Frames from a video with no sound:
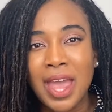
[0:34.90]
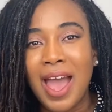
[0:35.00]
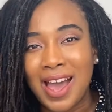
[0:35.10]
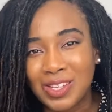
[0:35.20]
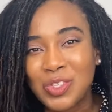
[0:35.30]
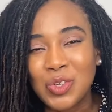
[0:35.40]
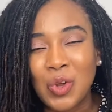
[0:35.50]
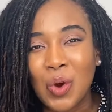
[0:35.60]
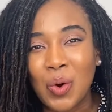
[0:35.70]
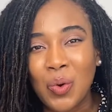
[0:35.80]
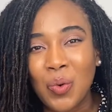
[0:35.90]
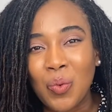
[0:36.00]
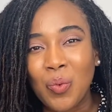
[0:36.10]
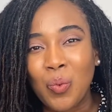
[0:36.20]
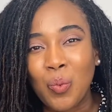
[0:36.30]
As you know,
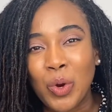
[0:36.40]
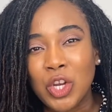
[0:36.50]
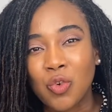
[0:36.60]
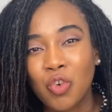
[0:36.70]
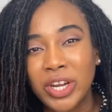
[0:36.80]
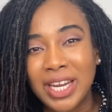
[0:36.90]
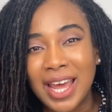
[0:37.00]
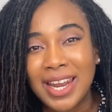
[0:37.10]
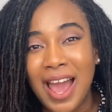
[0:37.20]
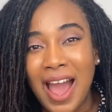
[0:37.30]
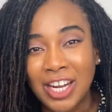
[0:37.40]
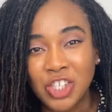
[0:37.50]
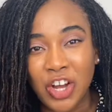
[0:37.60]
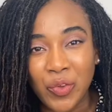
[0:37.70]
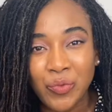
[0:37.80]
when you're running an
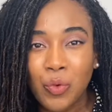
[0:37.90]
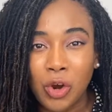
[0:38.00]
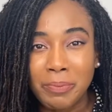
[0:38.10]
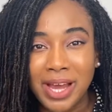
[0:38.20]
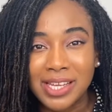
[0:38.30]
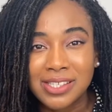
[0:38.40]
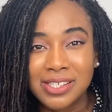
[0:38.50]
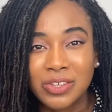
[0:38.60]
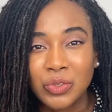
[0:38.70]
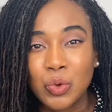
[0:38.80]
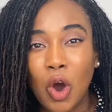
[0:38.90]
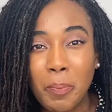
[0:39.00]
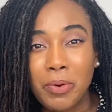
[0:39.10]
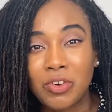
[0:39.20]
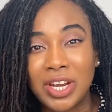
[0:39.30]
Agile format, you
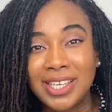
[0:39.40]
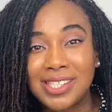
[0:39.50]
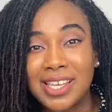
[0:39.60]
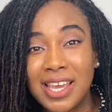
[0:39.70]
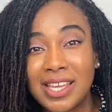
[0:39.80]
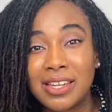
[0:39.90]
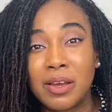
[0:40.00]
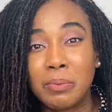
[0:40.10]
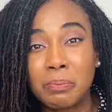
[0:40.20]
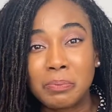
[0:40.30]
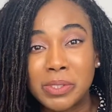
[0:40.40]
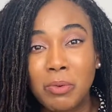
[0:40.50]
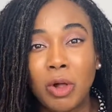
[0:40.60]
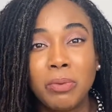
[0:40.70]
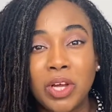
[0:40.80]
operate in
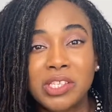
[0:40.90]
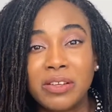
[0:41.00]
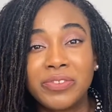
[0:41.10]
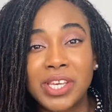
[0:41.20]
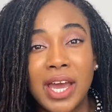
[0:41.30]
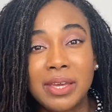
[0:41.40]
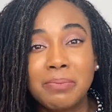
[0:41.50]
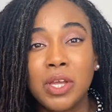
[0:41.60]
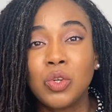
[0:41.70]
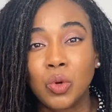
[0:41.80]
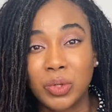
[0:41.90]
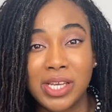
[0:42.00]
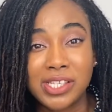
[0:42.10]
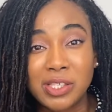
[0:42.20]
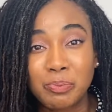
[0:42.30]
small blocks of time known
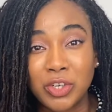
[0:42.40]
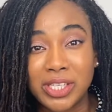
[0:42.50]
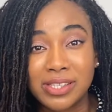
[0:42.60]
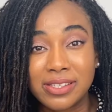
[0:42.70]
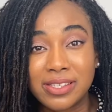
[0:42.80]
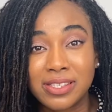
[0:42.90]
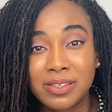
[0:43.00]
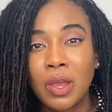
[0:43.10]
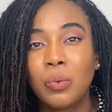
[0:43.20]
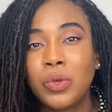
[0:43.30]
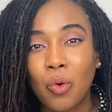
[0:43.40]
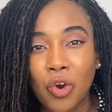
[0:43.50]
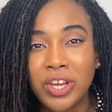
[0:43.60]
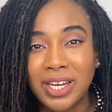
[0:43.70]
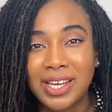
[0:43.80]
as sprints. We
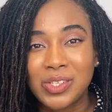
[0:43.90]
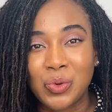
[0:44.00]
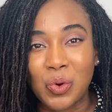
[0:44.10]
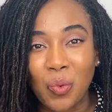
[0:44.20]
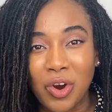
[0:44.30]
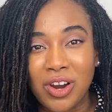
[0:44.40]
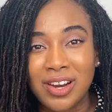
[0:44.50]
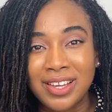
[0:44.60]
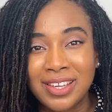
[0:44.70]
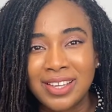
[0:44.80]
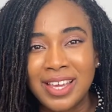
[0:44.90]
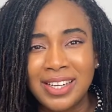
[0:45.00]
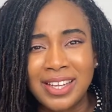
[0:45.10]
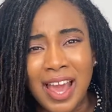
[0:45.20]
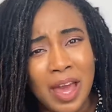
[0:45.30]
organize our work
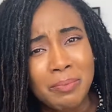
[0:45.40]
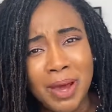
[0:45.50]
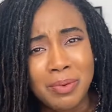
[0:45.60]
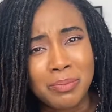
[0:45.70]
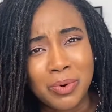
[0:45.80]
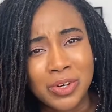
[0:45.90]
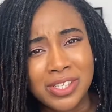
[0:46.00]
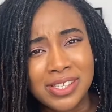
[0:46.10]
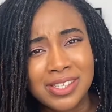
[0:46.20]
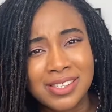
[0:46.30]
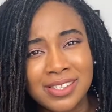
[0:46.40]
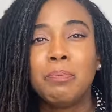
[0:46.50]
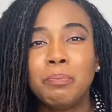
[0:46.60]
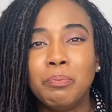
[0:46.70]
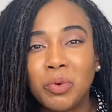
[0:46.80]
in Kanban boards,
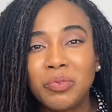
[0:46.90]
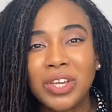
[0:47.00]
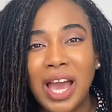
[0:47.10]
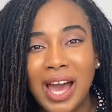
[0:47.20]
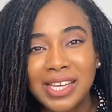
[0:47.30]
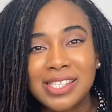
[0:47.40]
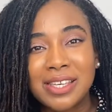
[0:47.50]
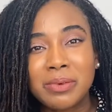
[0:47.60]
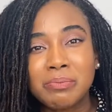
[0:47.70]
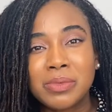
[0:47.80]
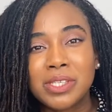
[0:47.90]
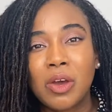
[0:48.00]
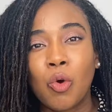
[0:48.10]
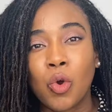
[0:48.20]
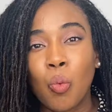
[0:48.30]
moving items
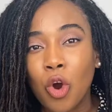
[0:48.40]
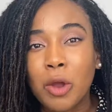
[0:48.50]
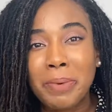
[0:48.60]
or work